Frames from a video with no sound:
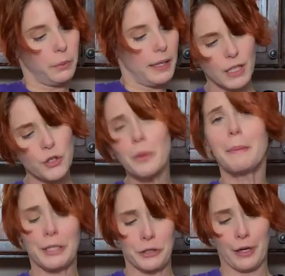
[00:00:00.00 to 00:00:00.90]
well. Just want to
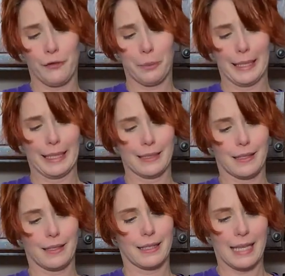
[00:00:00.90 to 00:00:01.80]
make sure everybody gets
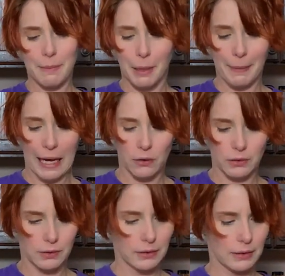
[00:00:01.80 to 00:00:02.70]
the same amount
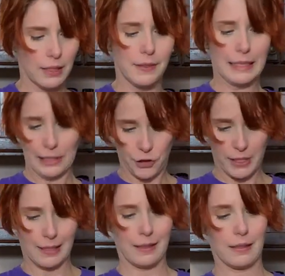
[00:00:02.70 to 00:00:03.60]
of
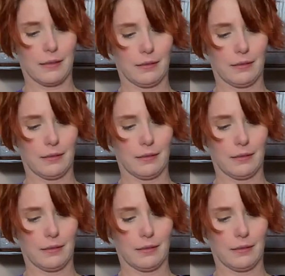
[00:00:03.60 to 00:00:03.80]
deliciousness.